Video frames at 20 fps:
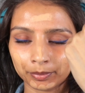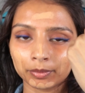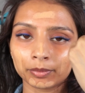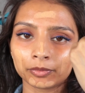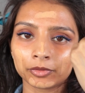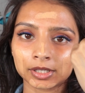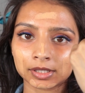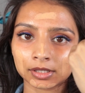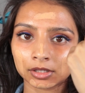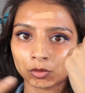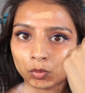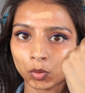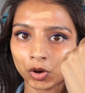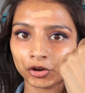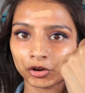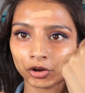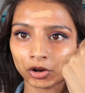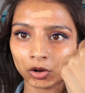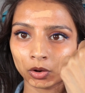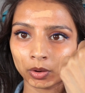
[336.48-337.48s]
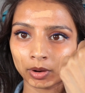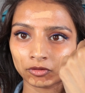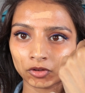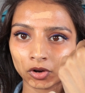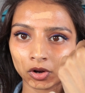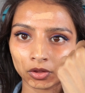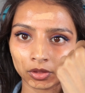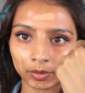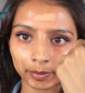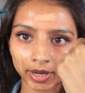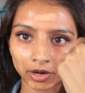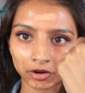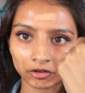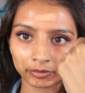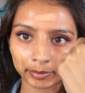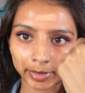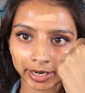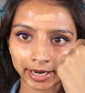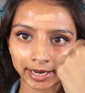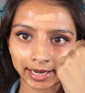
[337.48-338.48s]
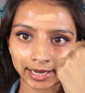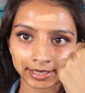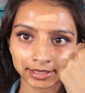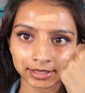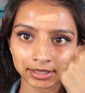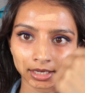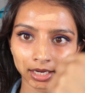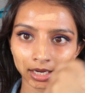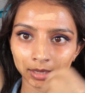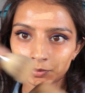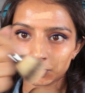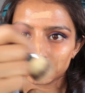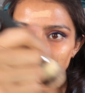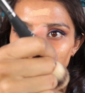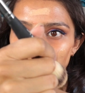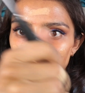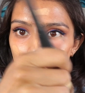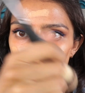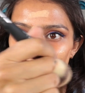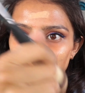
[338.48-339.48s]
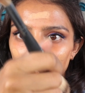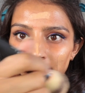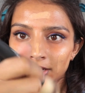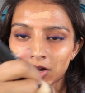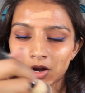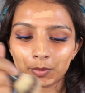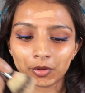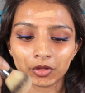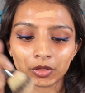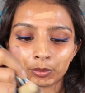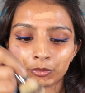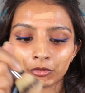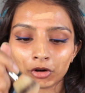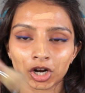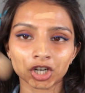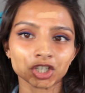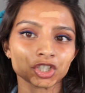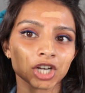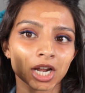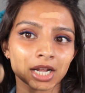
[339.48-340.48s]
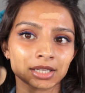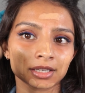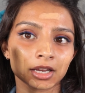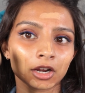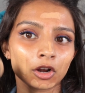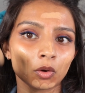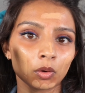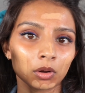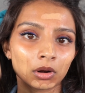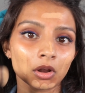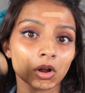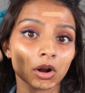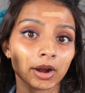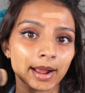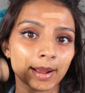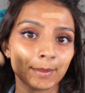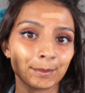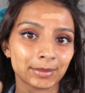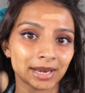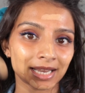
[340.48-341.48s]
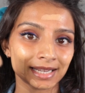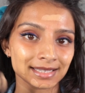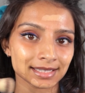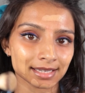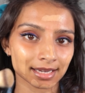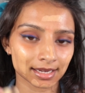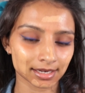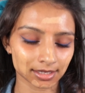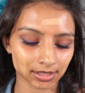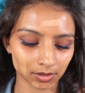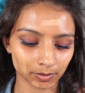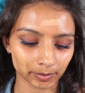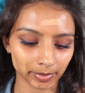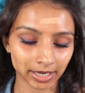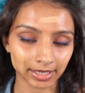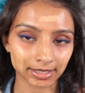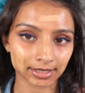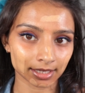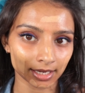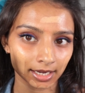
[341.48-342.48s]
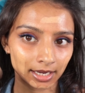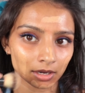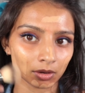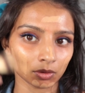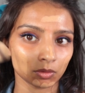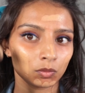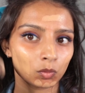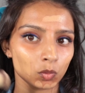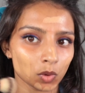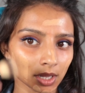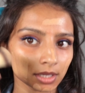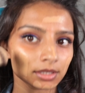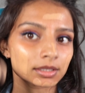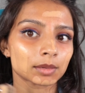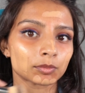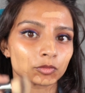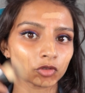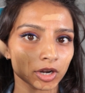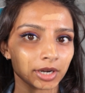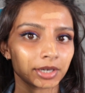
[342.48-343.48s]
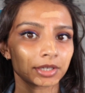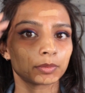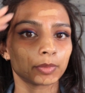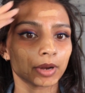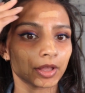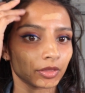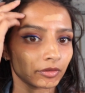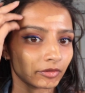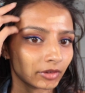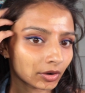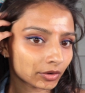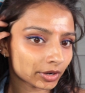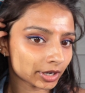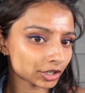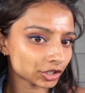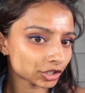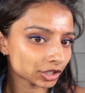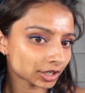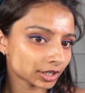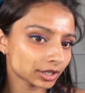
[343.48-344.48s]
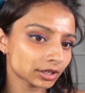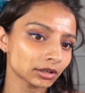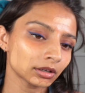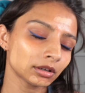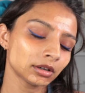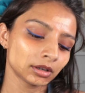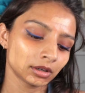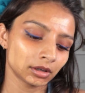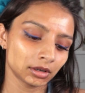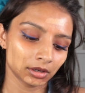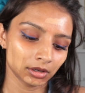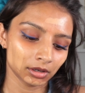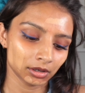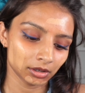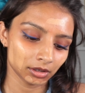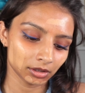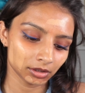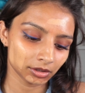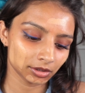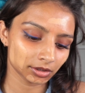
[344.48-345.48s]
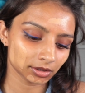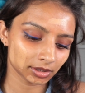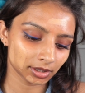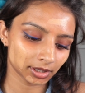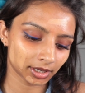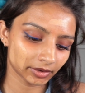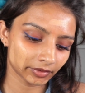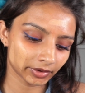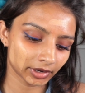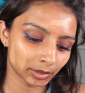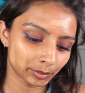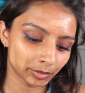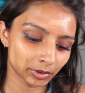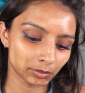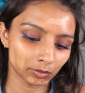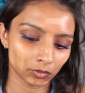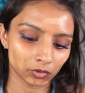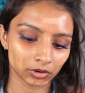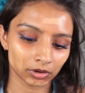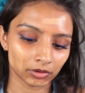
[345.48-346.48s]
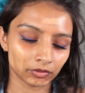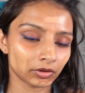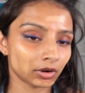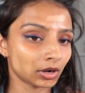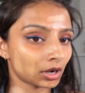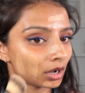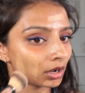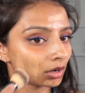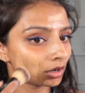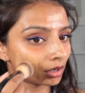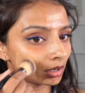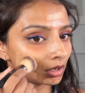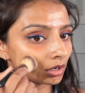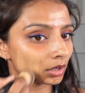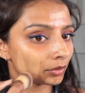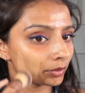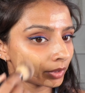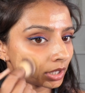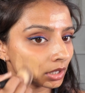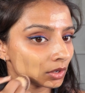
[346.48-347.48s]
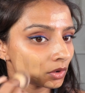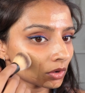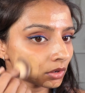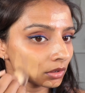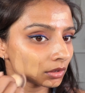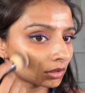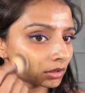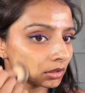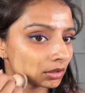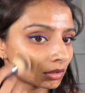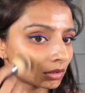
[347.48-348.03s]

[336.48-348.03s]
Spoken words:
This is the Wonder Glow I've got on the back of my hand. I'm just going to pick it up on the brush as I go along and blend it into my skin whilst I'm trying to blend the foundation in, just to give it a bit more of a glowy look.